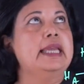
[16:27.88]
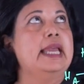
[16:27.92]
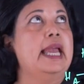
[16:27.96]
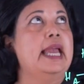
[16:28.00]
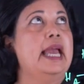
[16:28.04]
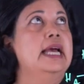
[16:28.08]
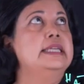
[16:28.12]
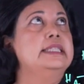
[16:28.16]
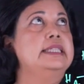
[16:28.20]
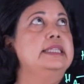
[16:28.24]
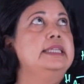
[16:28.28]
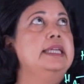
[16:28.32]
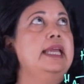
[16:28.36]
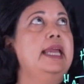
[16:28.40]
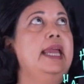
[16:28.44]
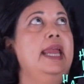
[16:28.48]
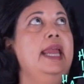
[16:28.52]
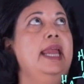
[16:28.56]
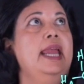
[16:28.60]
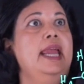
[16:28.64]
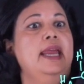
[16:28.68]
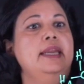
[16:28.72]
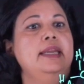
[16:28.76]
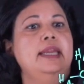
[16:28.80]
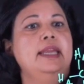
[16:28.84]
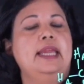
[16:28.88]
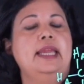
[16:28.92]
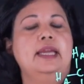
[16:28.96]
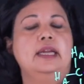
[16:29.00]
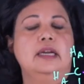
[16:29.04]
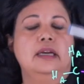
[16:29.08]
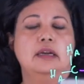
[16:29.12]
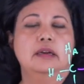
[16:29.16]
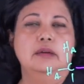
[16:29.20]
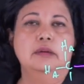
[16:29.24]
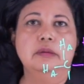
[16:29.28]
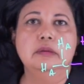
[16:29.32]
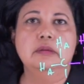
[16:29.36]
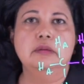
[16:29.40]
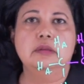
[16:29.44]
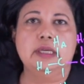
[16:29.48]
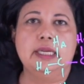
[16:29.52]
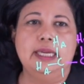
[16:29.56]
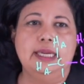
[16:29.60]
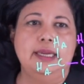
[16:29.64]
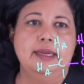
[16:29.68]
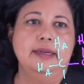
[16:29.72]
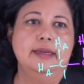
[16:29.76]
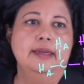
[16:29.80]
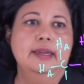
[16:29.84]
acid and a
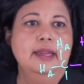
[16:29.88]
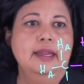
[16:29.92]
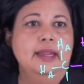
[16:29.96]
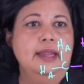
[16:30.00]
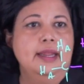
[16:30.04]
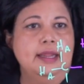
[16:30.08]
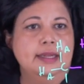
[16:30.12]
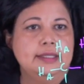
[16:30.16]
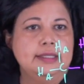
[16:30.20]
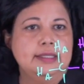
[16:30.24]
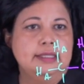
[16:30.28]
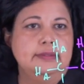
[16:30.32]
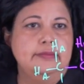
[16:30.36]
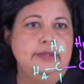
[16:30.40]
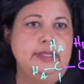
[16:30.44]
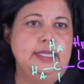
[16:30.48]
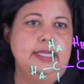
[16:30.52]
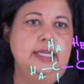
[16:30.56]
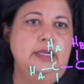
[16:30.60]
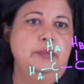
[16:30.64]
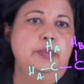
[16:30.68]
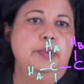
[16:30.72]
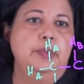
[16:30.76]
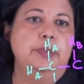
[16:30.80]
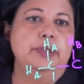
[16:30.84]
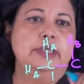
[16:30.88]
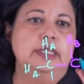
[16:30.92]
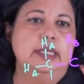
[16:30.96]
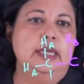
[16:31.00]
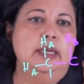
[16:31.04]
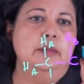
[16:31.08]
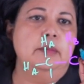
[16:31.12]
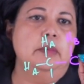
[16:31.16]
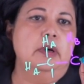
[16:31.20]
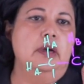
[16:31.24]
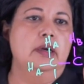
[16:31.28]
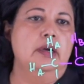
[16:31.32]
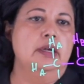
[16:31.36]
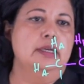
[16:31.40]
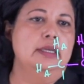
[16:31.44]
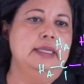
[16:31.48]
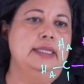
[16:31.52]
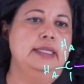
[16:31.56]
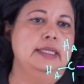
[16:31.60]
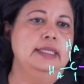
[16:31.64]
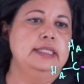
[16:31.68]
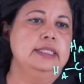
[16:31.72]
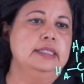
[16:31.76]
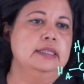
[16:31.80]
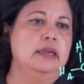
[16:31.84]
chlorine. And so we can put them on
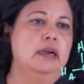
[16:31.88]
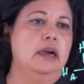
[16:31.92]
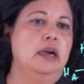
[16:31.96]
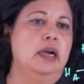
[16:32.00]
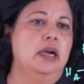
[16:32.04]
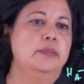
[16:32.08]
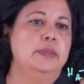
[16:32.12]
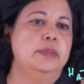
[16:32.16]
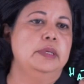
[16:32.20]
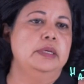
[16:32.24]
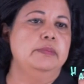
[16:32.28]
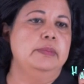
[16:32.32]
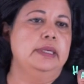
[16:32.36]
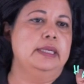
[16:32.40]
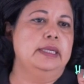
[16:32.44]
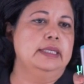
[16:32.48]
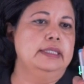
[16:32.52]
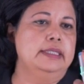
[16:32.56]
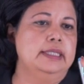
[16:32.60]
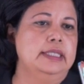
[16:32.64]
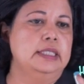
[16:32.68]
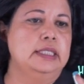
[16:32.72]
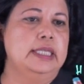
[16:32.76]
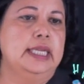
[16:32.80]
this carbon because this